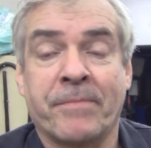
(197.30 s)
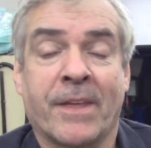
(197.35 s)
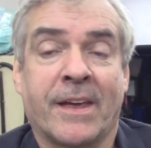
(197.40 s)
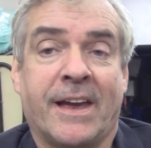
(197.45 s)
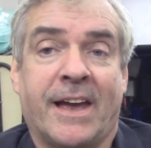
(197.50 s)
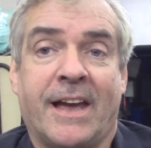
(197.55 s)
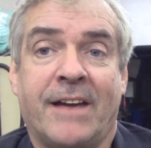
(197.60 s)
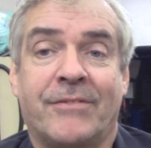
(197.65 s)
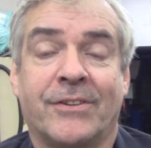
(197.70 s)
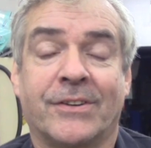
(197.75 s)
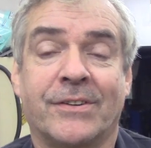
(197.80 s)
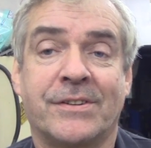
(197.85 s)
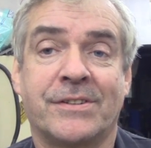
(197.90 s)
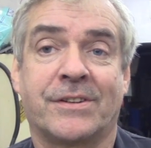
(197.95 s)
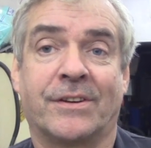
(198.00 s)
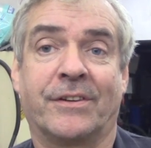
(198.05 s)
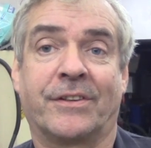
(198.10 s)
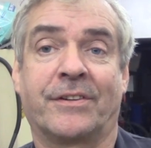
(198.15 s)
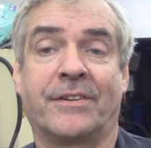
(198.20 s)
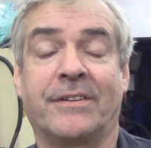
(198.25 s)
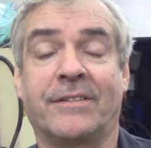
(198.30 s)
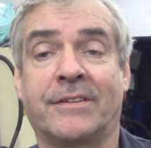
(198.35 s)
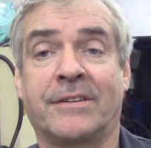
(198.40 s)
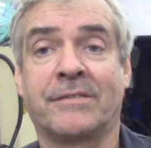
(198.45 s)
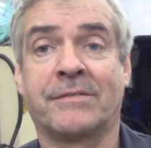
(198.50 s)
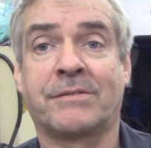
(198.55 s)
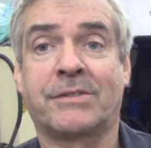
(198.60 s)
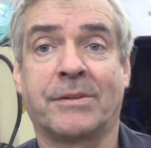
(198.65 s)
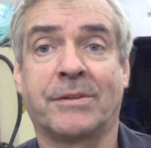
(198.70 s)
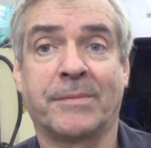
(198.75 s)
Even though it's got 300
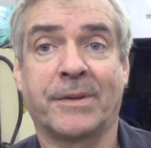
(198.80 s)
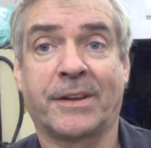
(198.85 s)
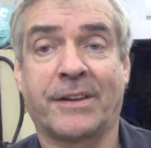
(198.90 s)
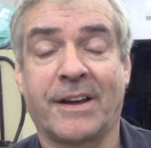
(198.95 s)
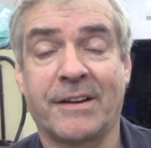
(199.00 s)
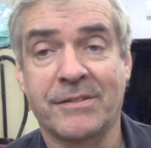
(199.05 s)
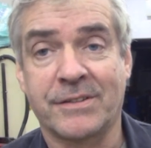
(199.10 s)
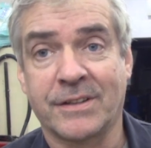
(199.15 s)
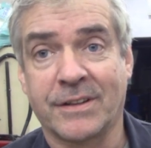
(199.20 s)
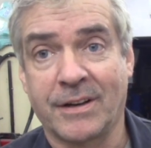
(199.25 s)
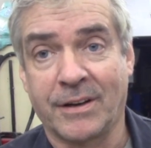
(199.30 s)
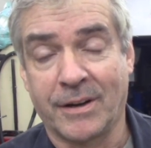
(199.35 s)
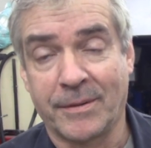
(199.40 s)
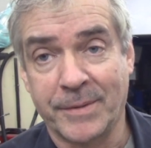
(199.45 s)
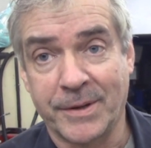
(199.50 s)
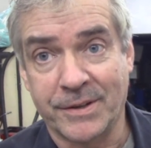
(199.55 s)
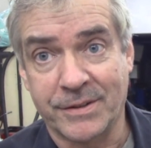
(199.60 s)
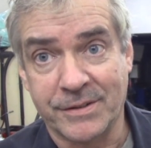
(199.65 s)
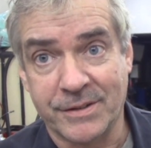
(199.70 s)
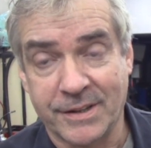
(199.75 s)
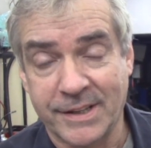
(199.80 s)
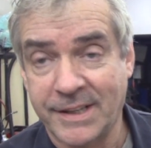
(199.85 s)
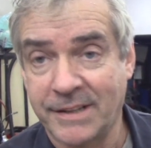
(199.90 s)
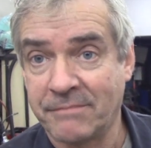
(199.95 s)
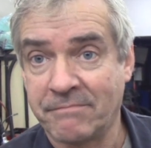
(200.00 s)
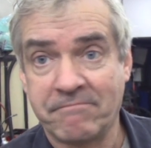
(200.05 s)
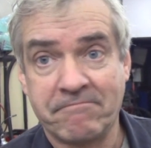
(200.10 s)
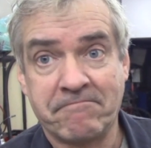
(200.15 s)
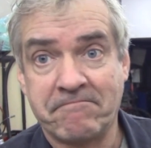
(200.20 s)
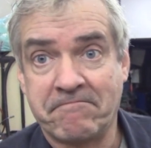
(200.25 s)
and some thousand kilometers on it,
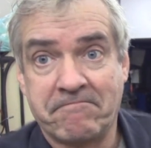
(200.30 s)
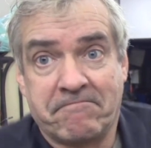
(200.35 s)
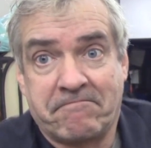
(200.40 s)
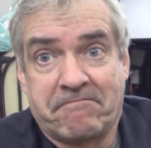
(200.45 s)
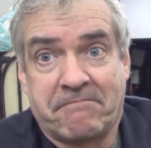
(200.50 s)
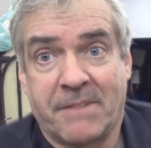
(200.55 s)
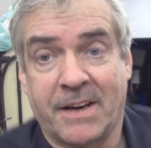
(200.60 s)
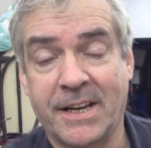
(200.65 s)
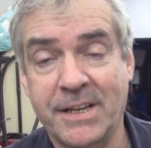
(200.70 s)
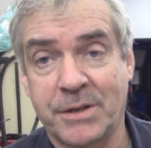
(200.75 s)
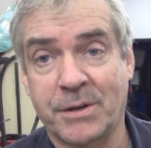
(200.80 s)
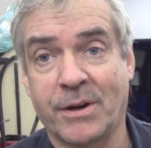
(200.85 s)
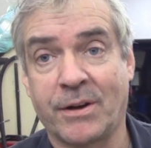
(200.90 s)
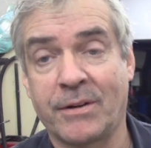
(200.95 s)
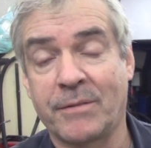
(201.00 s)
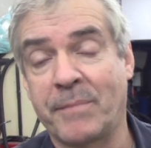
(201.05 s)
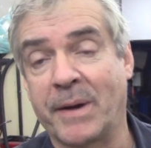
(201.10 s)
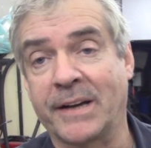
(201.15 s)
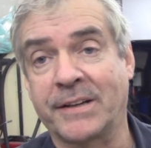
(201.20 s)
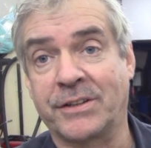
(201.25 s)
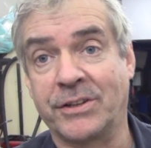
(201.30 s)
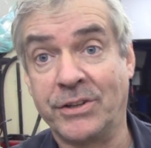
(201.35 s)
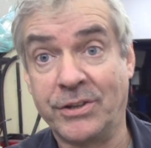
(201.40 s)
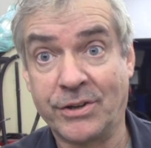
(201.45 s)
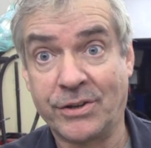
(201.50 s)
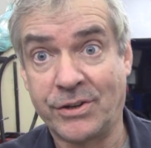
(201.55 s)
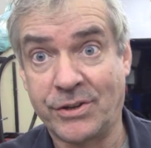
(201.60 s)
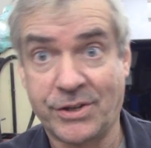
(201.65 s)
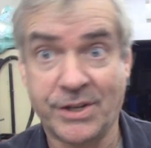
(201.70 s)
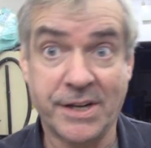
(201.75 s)
it's all back to
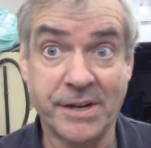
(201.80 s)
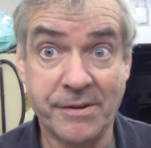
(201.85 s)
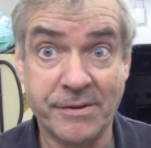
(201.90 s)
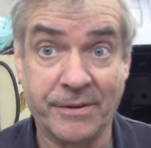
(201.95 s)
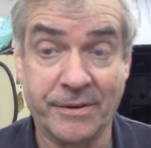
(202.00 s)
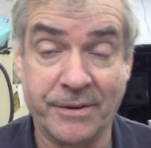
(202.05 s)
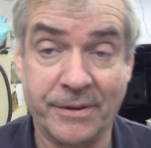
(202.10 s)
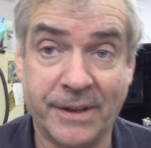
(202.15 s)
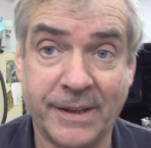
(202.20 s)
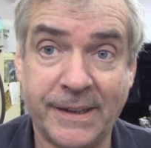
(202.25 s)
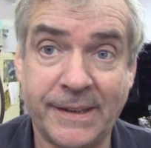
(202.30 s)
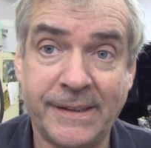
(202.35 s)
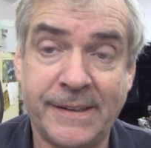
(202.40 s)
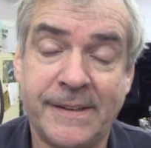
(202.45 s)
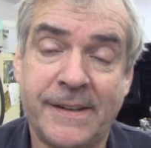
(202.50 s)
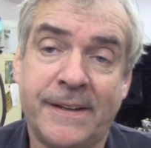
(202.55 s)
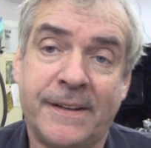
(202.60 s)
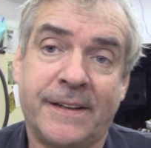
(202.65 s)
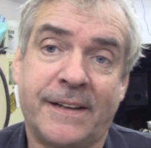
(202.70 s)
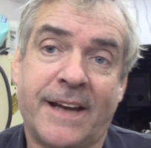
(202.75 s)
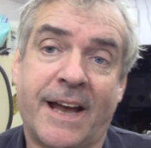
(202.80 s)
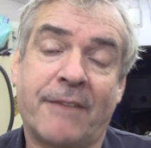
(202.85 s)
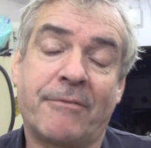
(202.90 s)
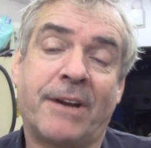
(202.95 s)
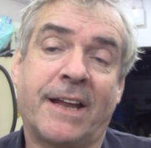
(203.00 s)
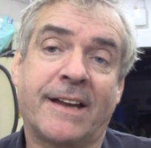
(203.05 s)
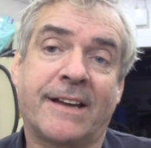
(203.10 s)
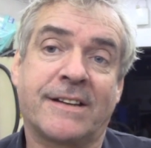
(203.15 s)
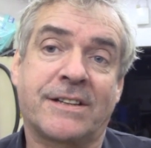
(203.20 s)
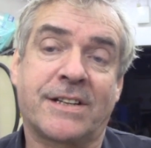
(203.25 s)
year zero. Now,
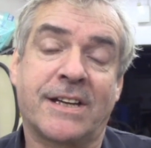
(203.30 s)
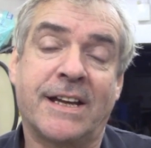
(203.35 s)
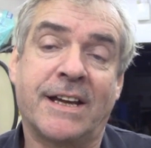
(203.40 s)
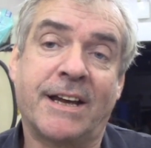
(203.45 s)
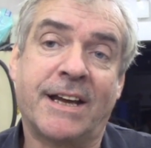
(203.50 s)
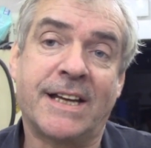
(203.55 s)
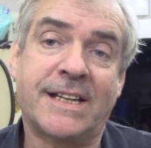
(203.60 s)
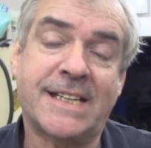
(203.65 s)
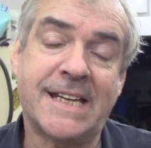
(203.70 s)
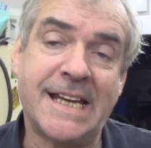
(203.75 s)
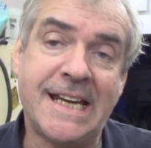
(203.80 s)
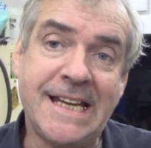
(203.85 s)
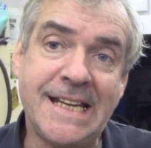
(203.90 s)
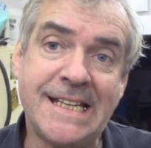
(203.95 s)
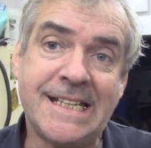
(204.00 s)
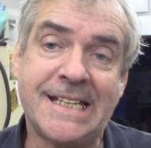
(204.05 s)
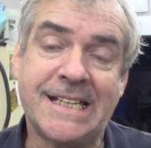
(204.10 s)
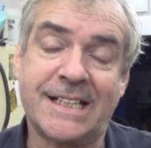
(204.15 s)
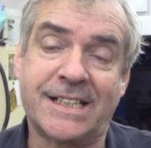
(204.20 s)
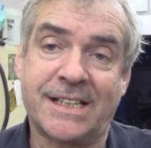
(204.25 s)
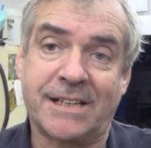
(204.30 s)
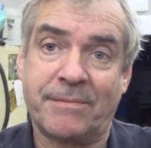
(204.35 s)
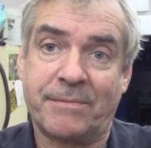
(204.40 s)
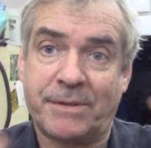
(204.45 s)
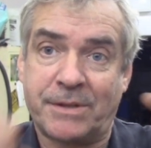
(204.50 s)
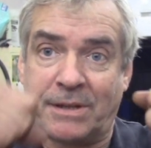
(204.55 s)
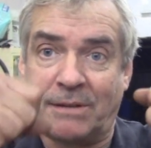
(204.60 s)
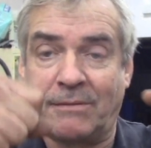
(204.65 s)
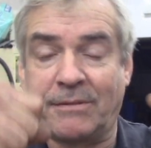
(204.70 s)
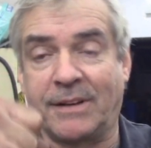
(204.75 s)
like I say, it's easier
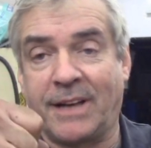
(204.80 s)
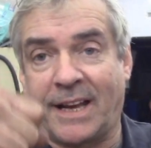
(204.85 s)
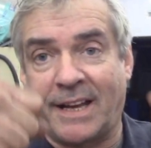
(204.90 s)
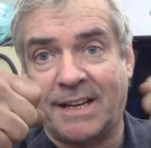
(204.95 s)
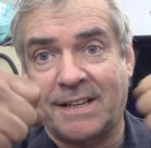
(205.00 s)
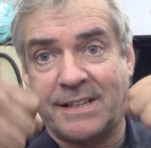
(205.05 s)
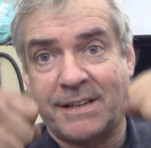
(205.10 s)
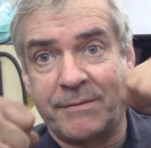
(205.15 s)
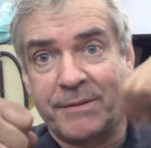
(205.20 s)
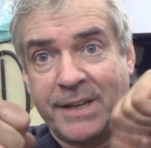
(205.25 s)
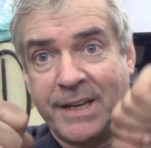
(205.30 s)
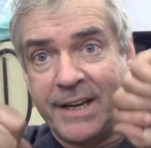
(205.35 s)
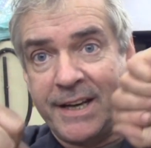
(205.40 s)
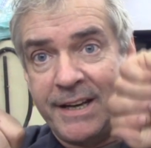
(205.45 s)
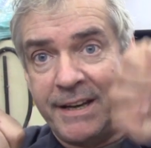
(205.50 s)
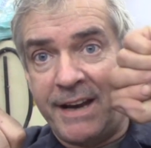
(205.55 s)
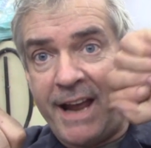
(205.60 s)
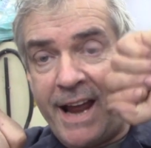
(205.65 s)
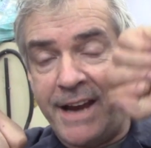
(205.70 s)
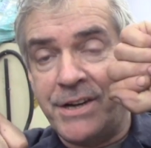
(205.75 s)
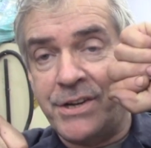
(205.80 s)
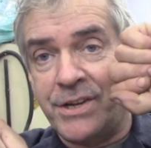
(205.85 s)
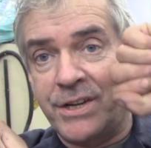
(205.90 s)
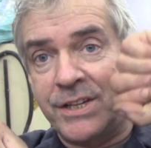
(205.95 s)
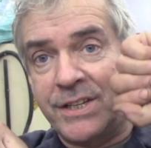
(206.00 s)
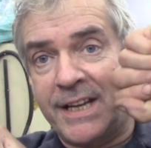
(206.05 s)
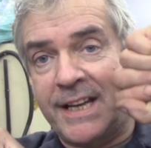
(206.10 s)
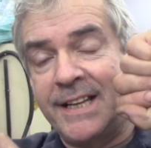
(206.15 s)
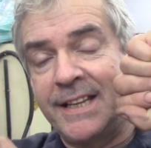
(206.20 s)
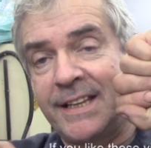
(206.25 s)
to like I say, with the
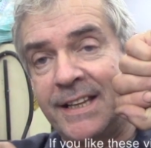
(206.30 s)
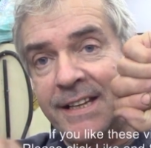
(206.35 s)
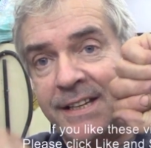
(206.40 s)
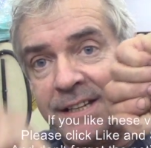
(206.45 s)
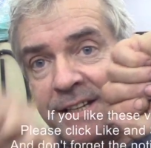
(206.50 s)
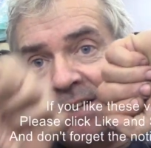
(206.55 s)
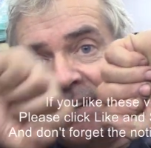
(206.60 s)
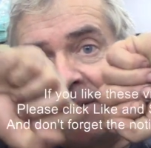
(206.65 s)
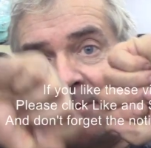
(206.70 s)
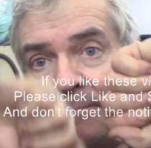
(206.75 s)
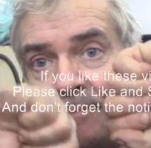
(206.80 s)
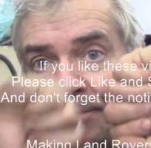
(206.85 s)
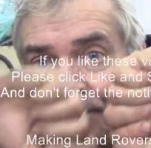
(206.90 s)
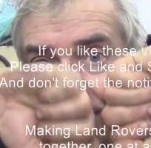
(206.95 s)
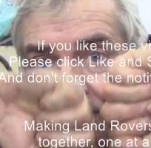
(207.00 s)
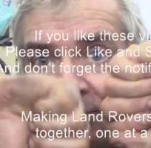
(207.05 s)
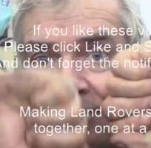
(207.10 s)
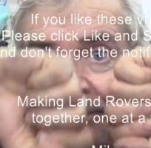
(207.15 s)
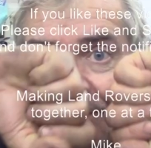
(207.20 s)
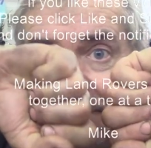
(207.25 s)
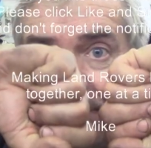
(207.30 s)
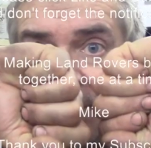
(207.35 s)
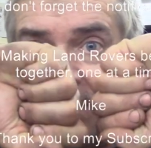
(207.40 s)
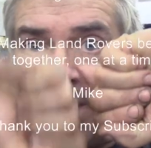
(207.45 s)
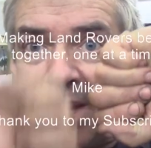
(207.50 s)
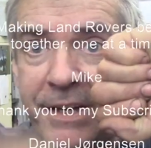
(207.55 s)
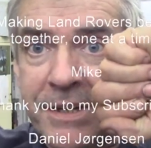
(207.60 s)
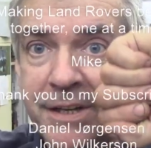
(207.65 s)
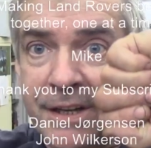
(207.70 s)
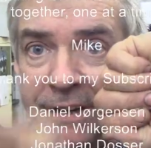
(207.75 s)
engines like this,
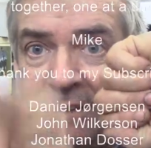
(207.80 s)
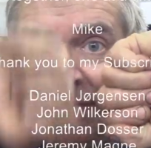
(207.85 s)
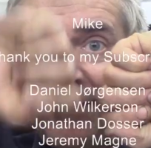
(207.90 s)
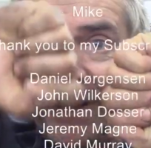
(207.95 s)
to lift the